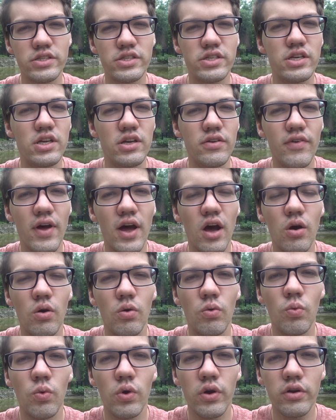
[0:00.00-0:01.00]
to give out
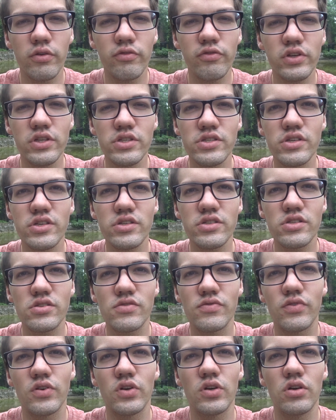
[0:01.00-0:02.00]
work visas
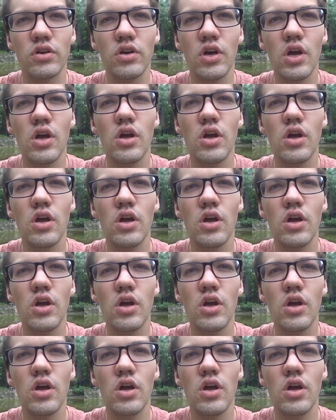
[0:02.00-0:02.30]
for